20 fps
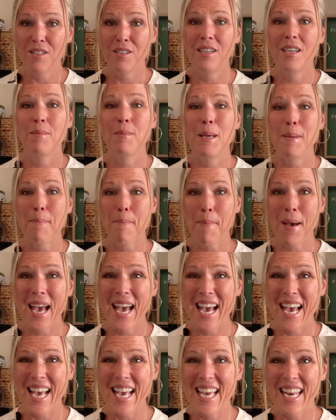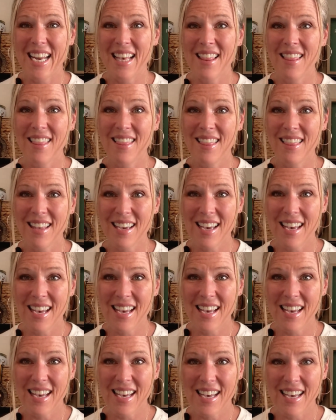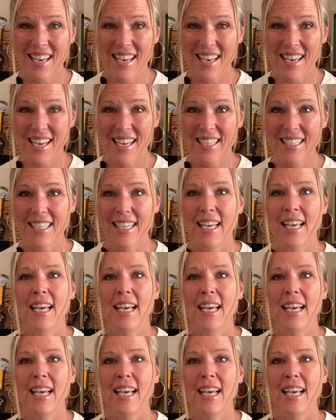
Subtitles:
you're going to be paying a lot.